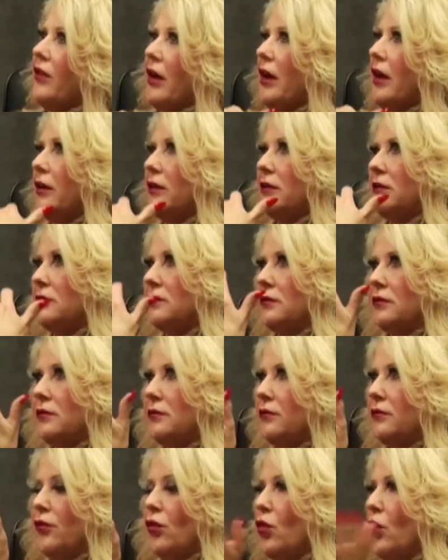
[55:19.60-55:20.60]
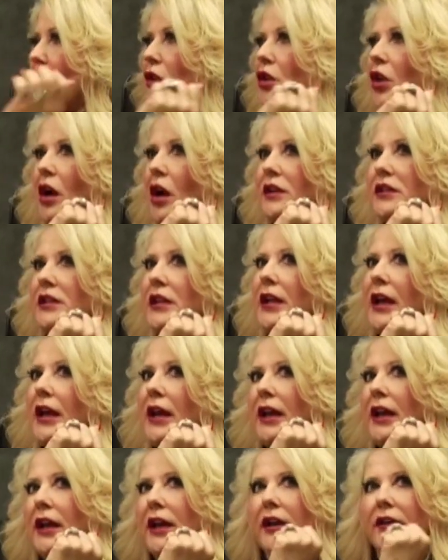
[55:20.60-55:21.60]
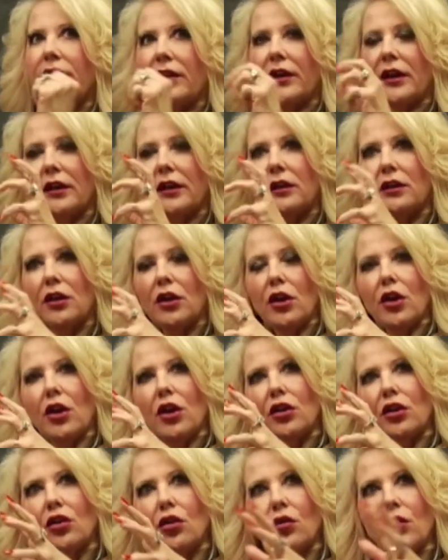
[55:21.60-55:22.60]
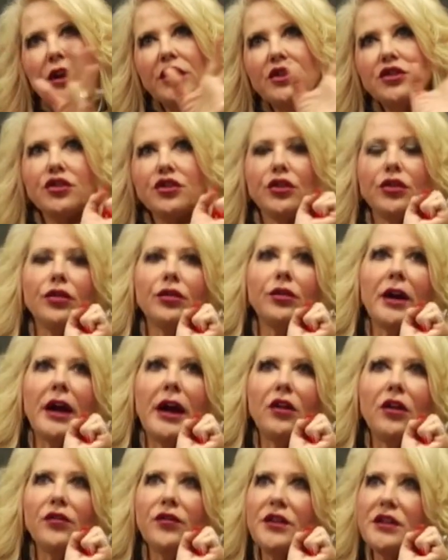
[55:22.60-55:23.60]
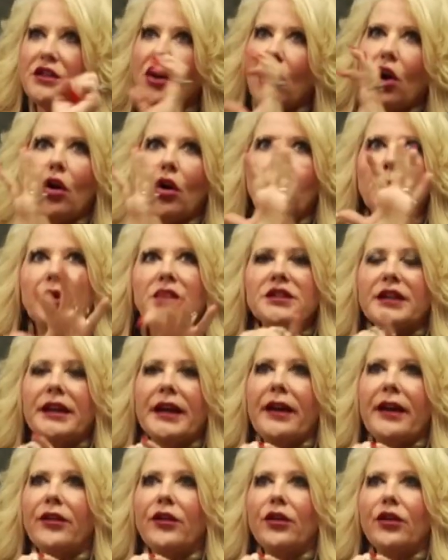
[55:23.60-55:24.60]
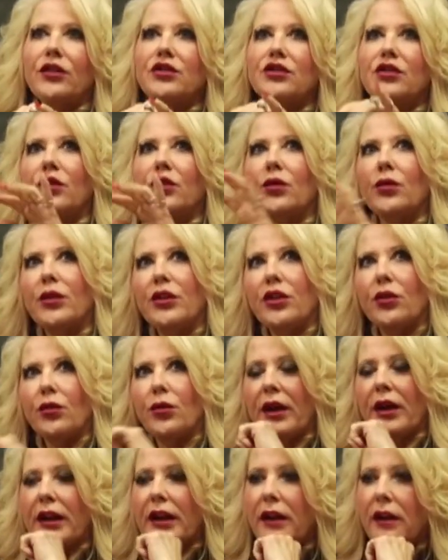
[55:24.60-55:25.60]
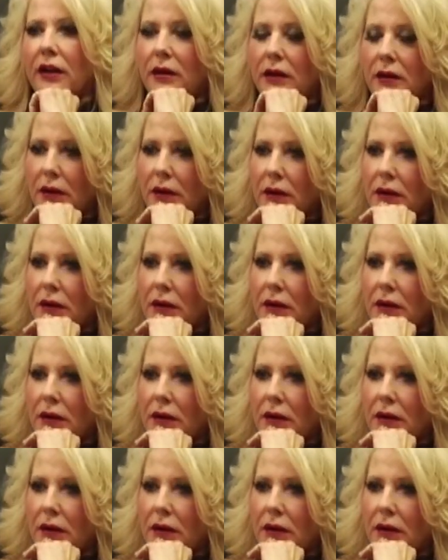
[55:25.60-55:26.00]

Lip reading: at 4 o'clock today, and then go get your outfits all put together so that when you're ready,